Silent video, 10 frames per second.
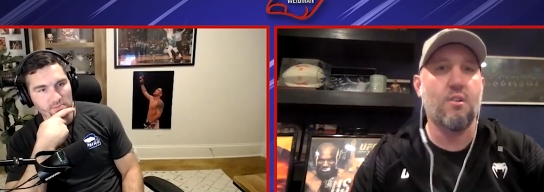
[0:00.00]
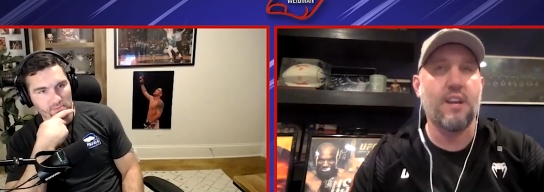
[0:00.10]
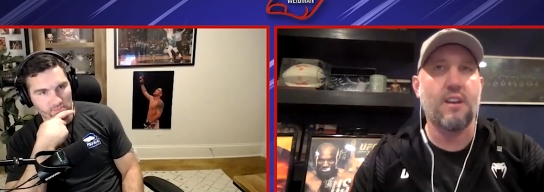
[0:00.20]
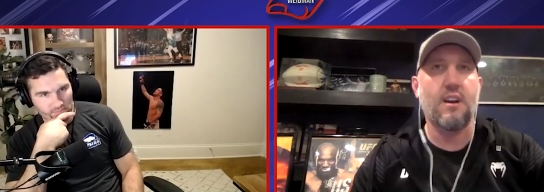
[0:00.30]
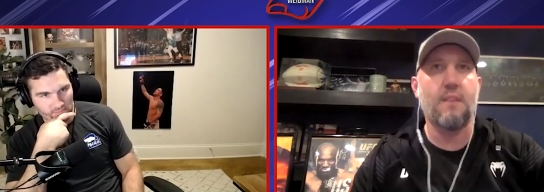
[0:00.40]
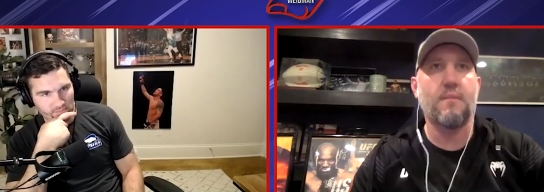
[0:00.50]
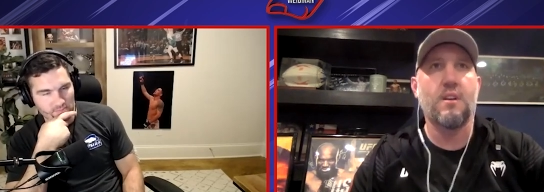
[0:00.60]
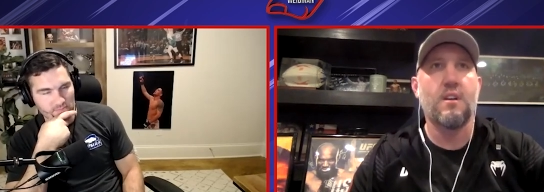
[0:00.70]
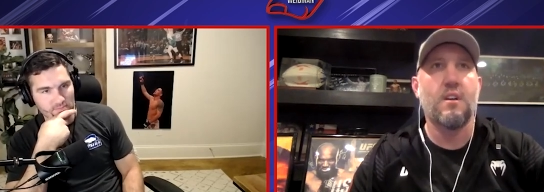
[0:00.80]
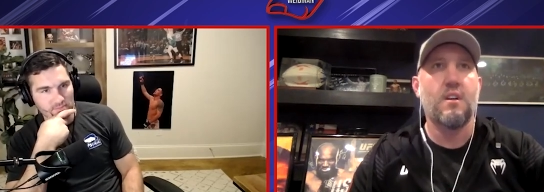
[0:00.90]
Speaker 1: like um,
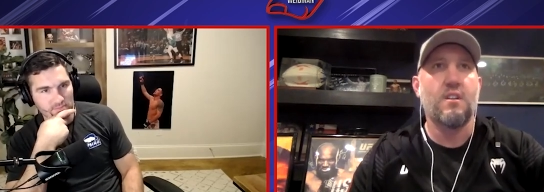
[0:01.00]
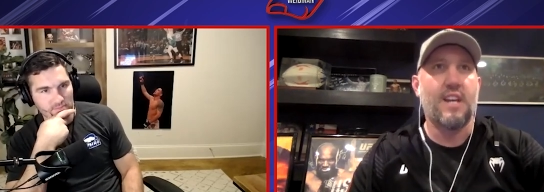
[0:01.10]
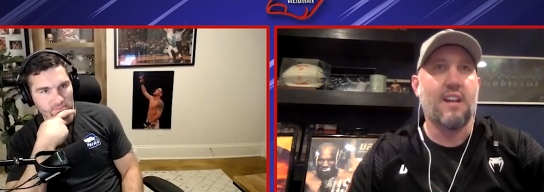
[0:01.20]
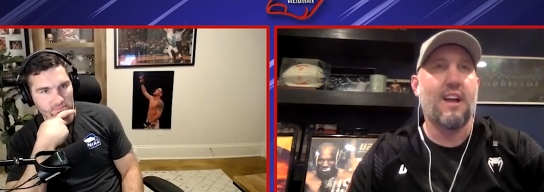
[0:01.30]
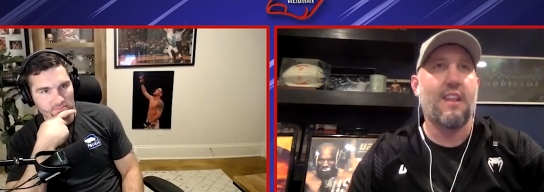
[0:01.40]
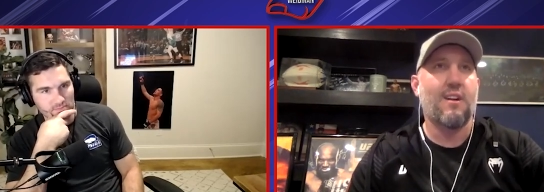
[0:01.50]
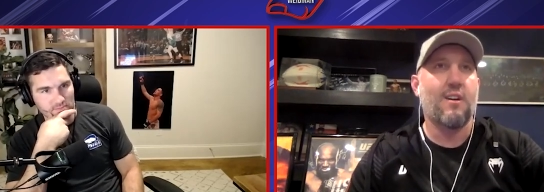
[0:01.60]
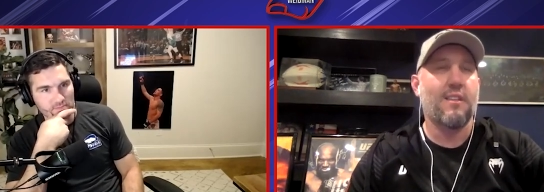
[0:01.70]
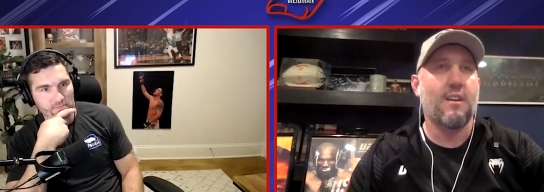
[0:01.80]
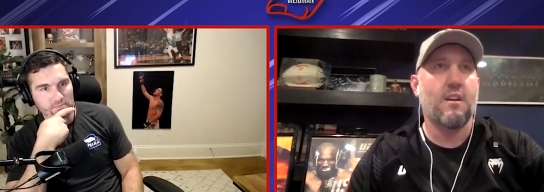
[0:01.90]
you get a lot of
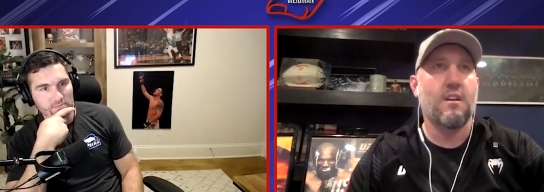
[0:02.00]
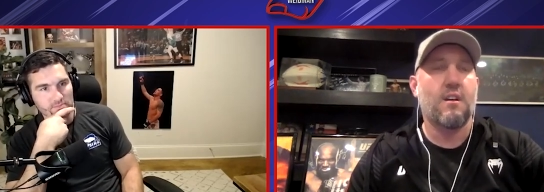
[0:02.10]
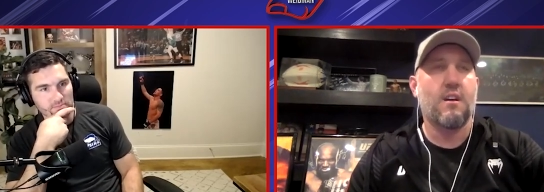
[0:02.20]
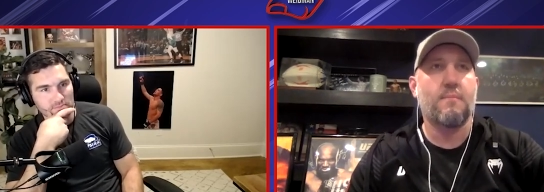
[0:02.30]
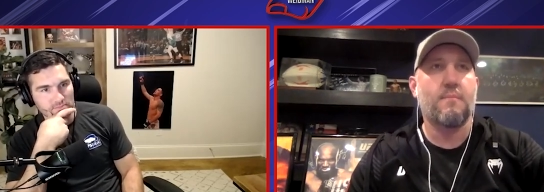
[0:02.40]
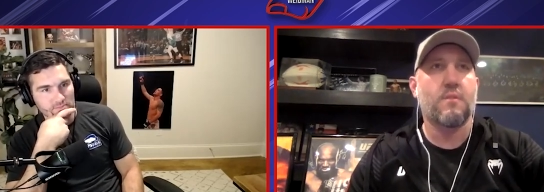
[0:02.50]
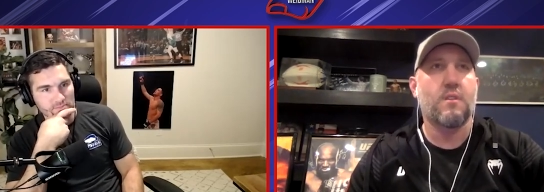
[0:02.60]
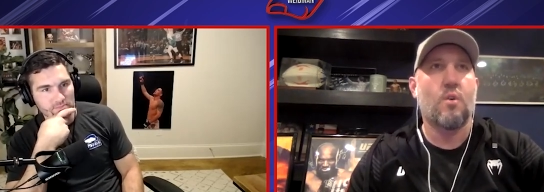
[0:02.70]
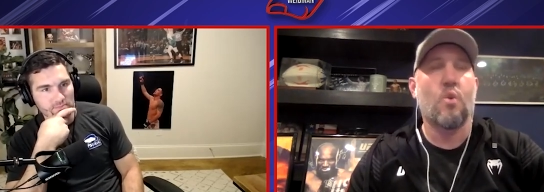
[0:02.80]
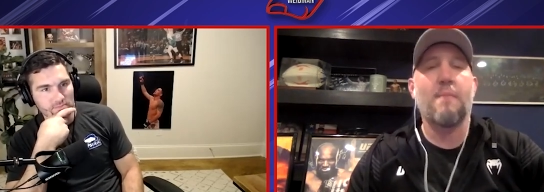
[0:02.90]
the the um
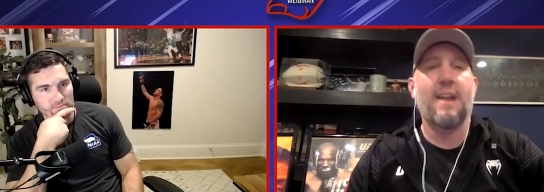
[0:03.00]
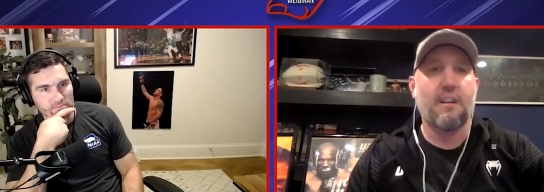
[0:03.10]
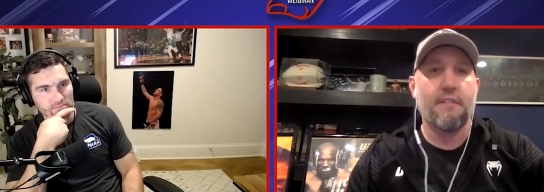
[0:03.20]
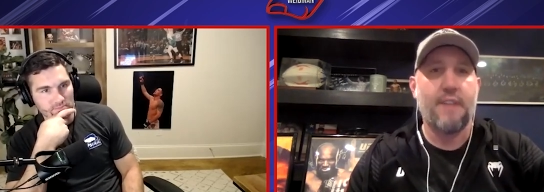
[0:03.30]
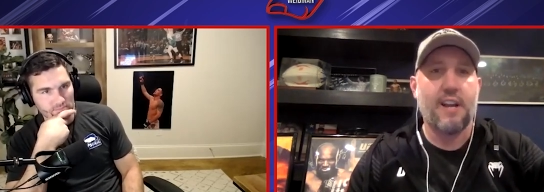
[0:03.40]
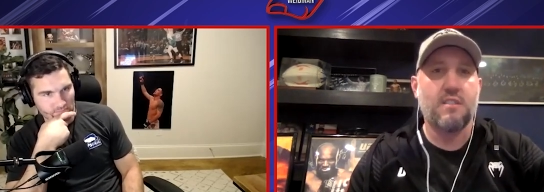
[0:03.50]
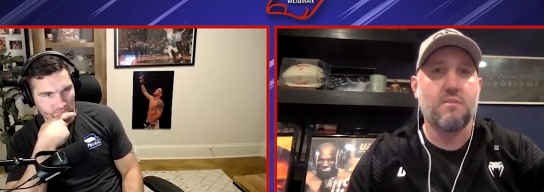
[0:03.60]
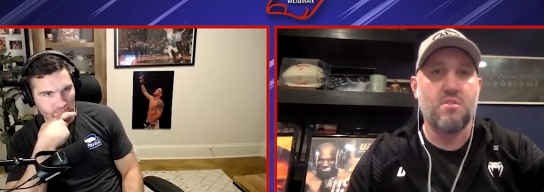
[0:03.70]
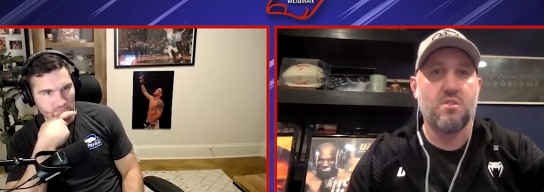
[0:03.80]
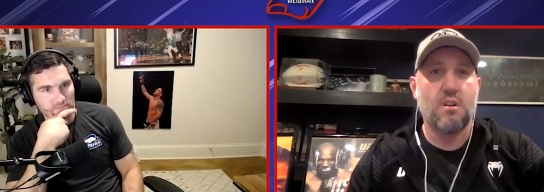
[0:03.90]
hormetic effects
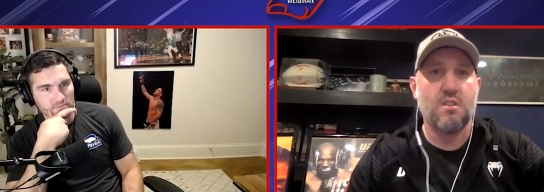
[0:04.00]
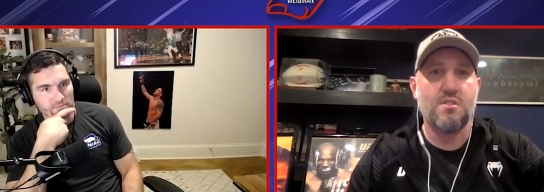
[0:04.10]
from saunas.